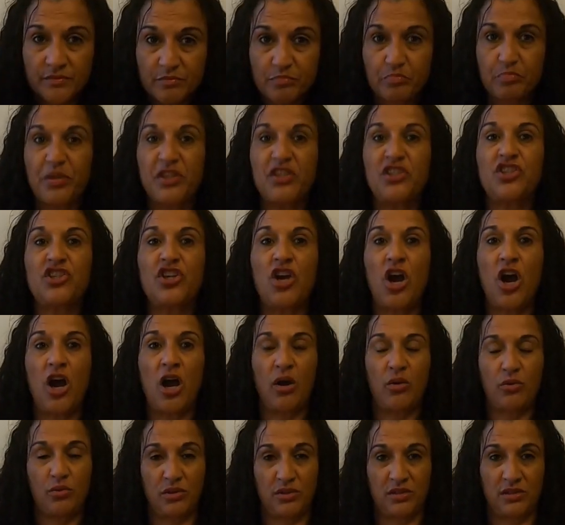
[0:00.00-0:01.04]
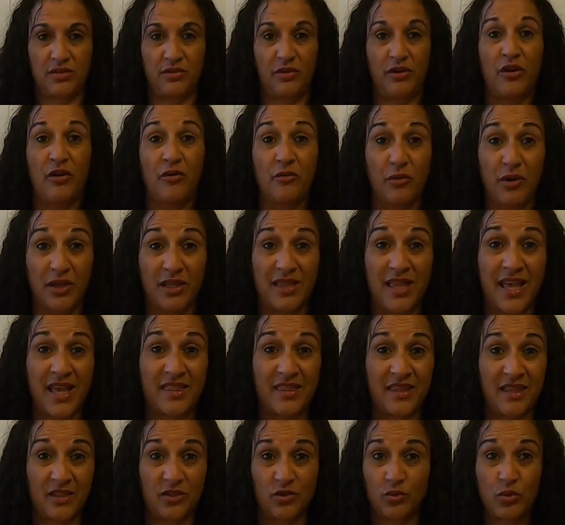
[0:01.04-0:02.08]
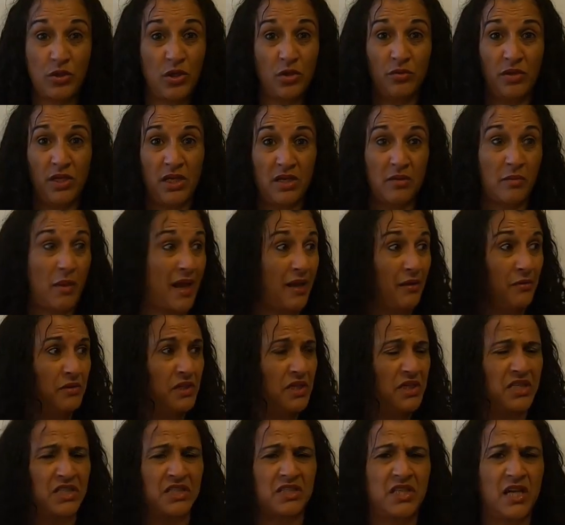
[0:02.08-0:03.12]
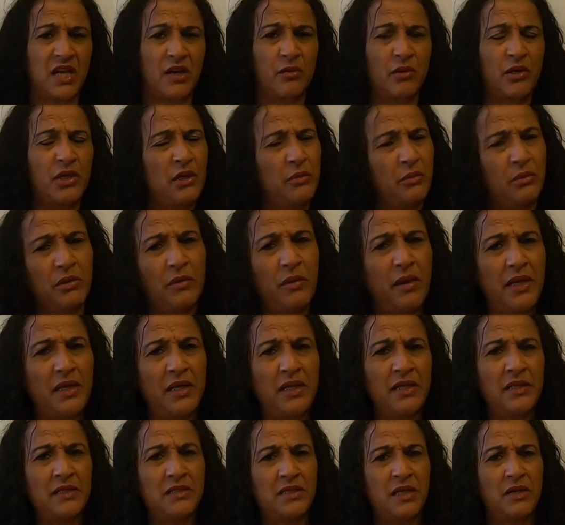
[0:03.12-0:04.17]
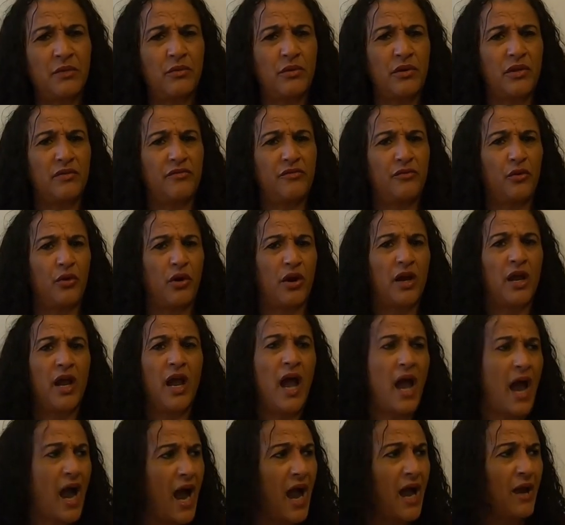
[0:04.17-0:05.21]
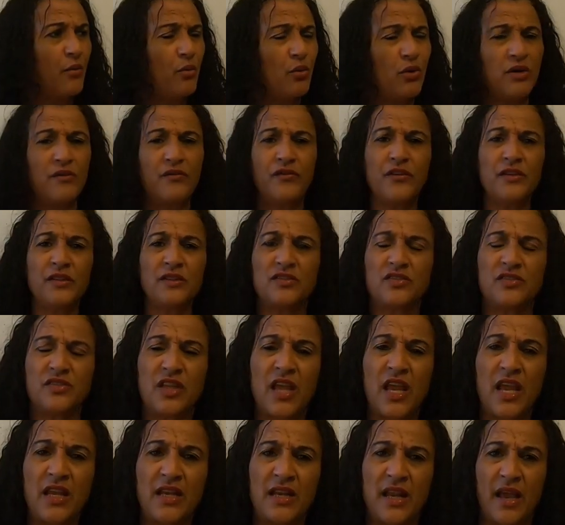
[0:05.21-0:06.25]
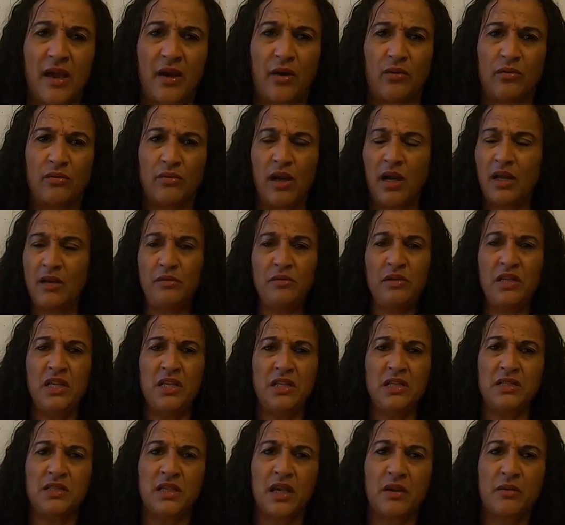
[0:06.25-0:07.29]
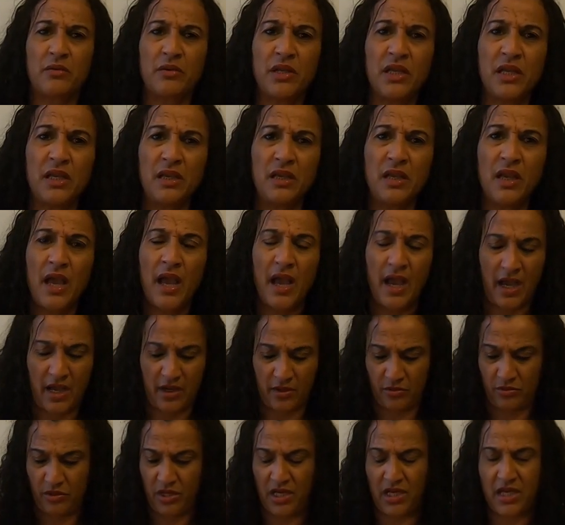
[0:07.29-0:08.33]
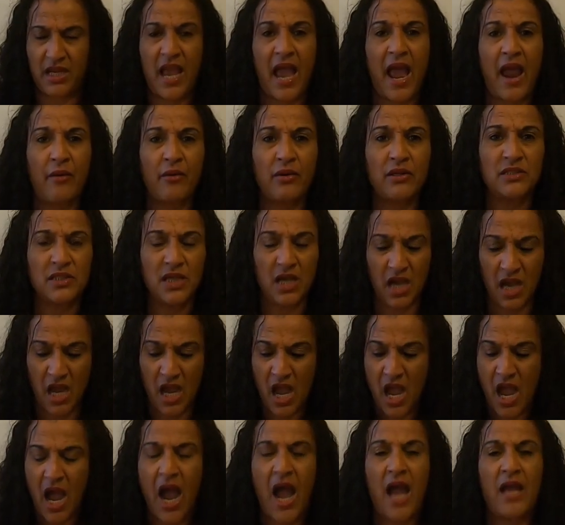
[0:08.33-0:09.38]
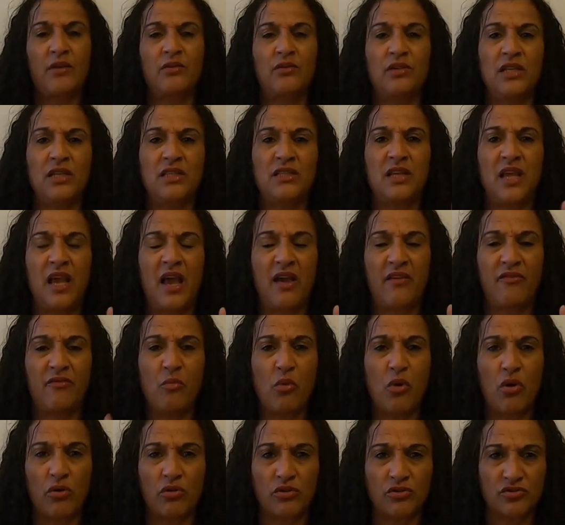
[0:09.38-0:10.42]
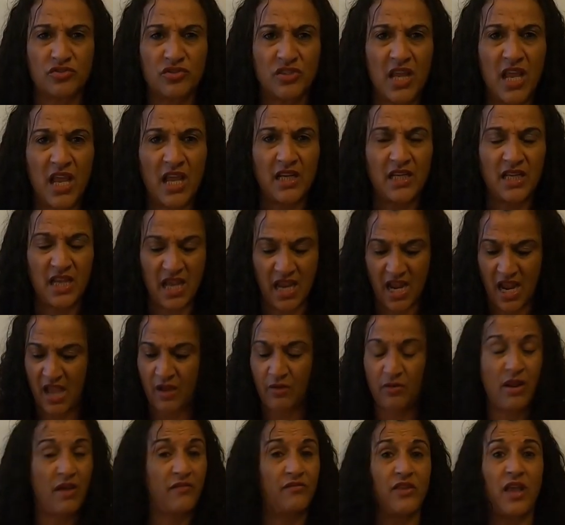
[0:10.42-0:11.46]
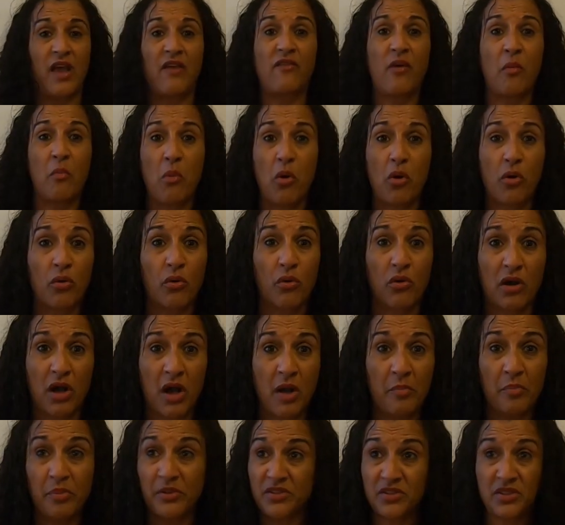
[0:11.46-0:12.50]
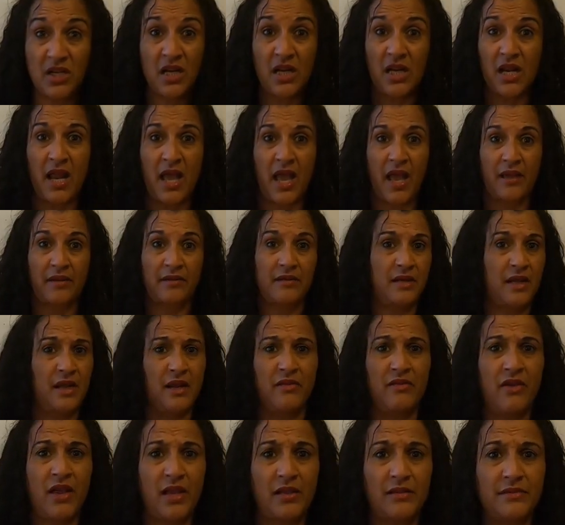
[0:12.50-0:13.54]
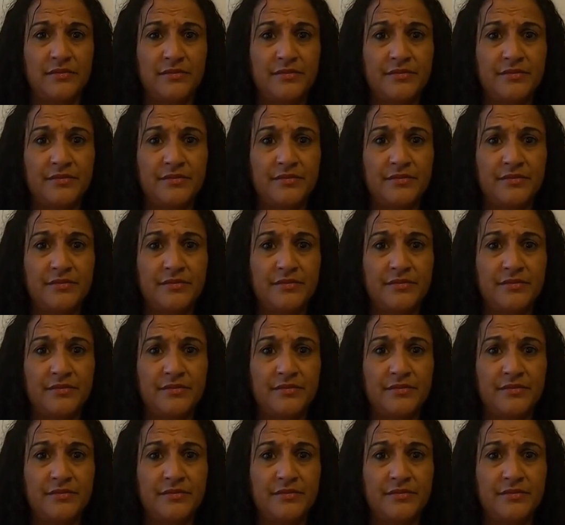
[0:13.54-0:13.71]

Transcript: Pshaw with ethics. We don't need them. I don't need integrity. What do I need integrity for? I work for the state now. I don't need integrity. I don't need character. I don't need to have moral standing. I don't have to have a moral compass. None of that. None of it.